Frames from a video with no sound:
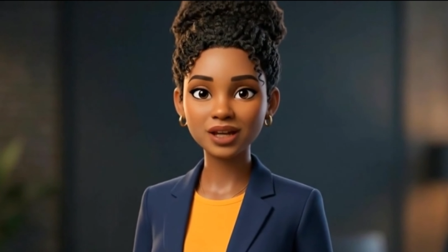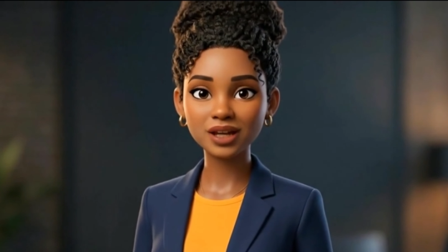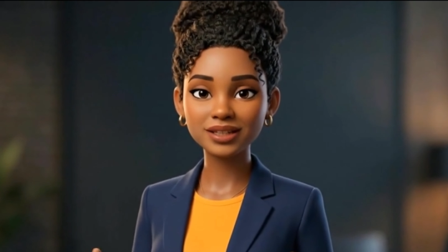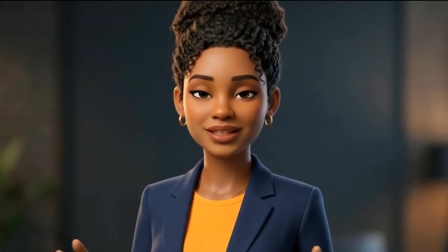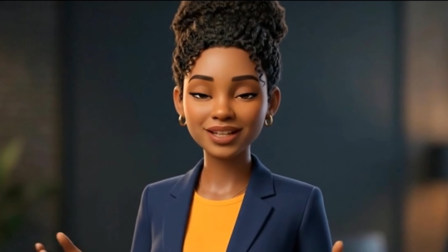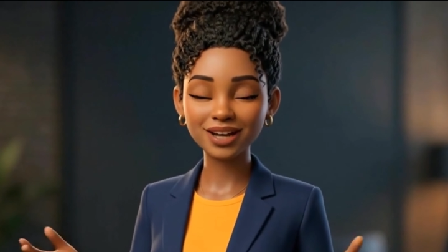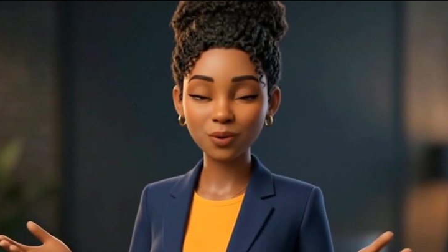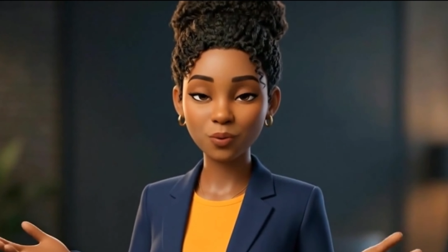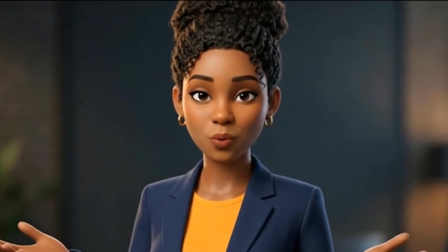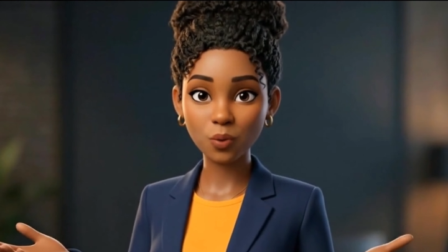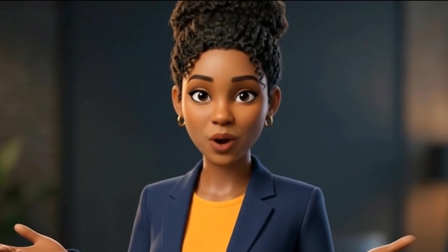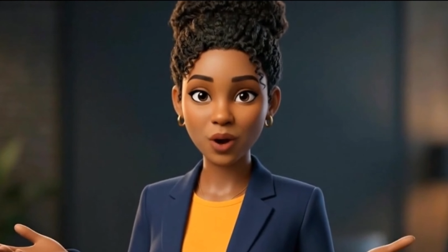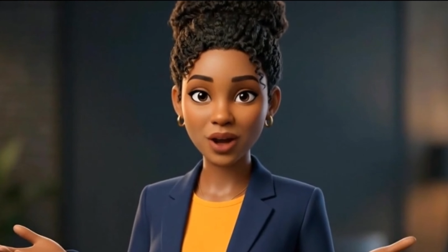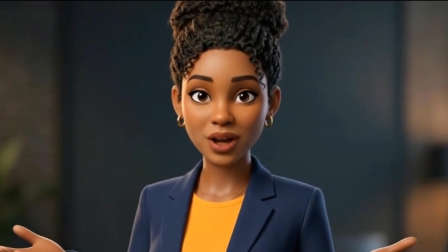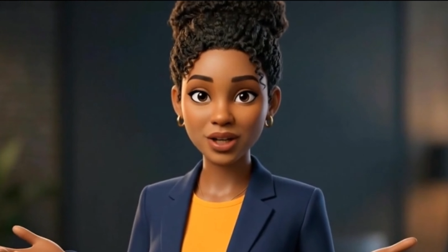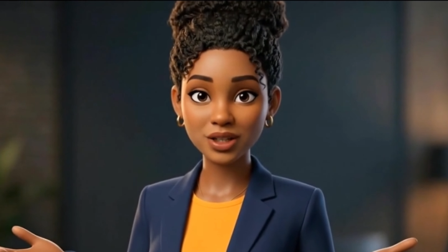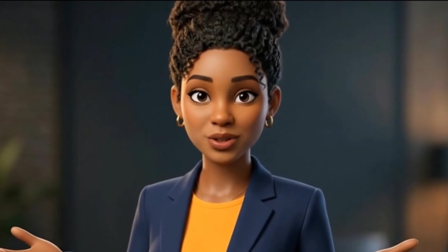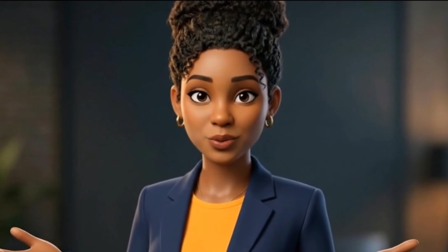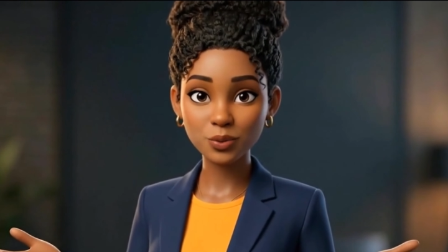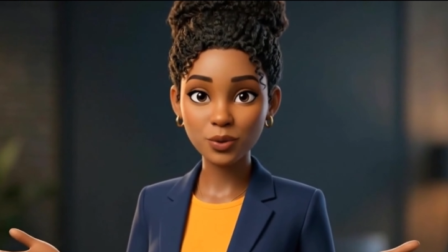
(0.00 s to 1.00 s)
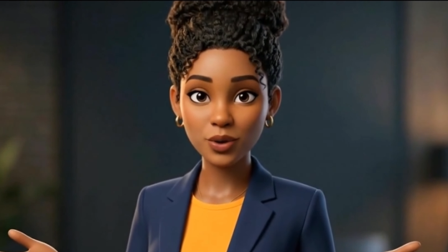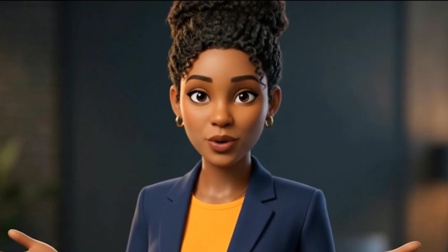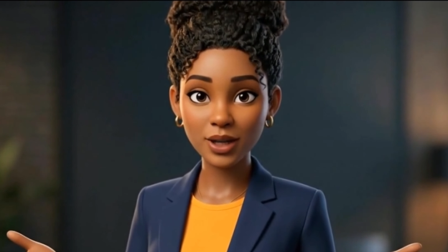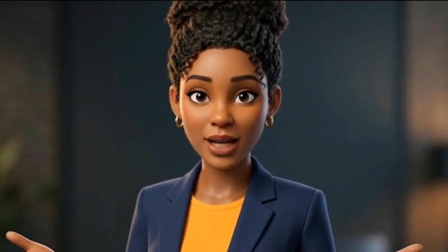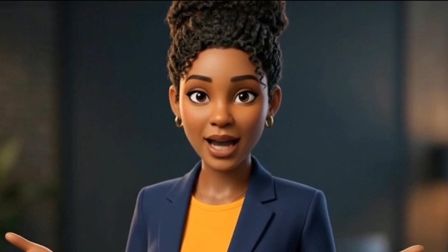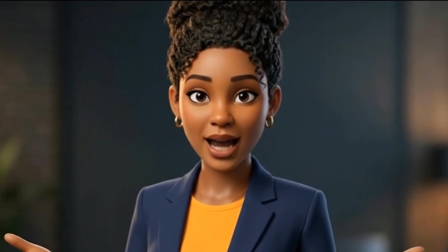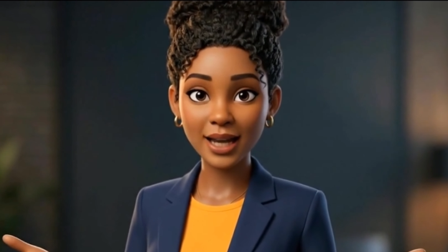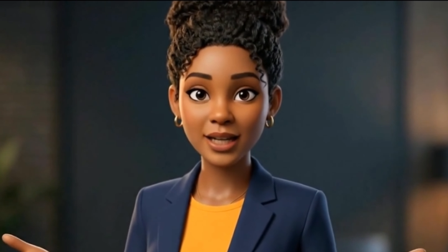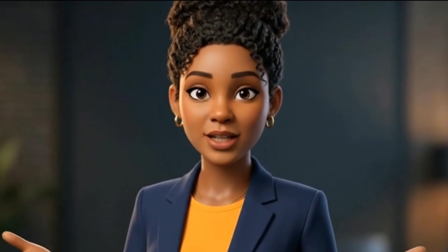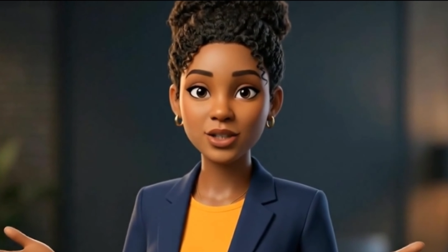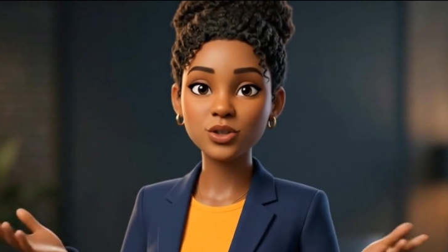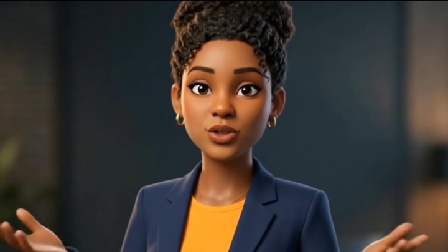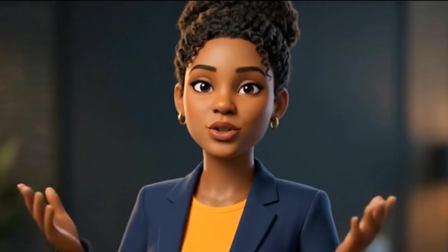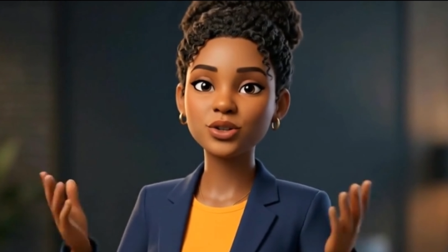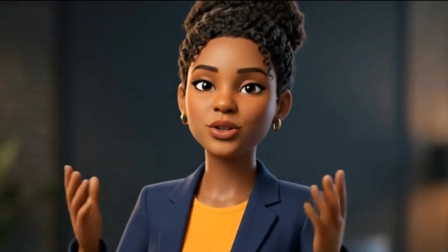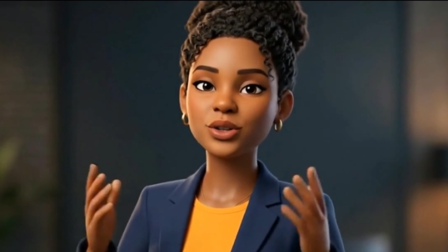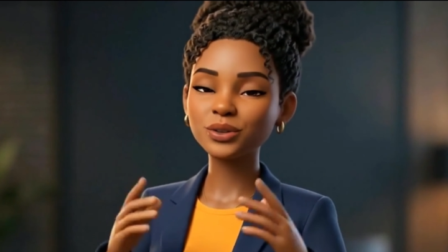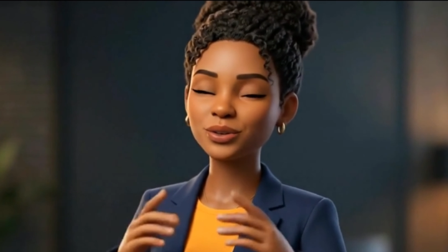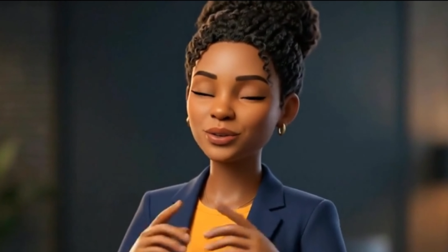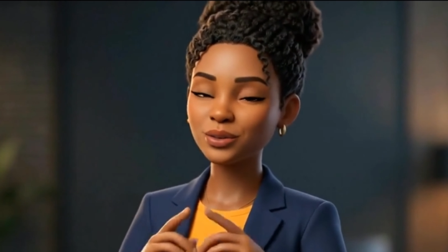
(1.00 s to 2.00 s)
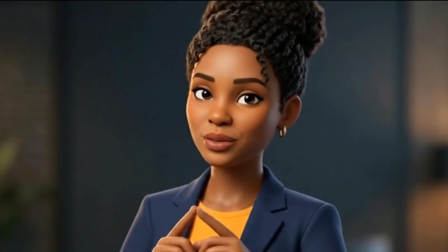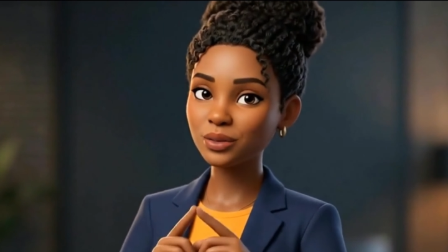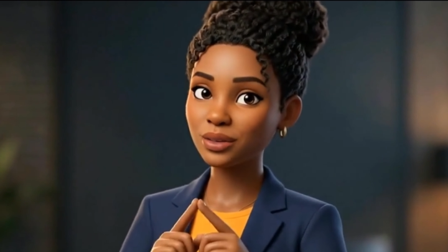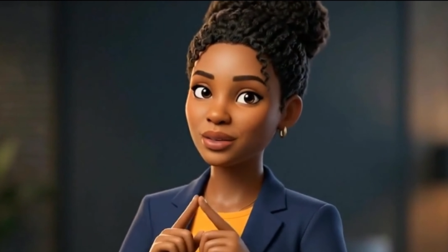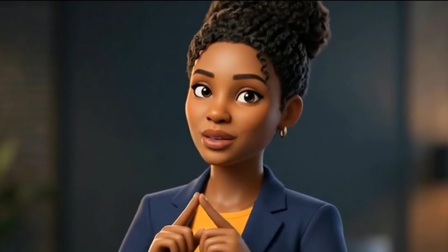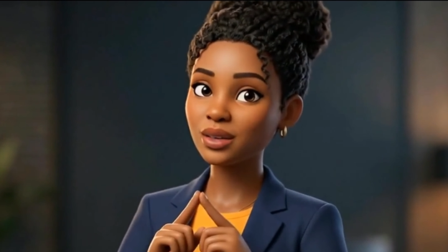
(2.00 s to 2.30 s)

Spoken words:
Their words will lie to you,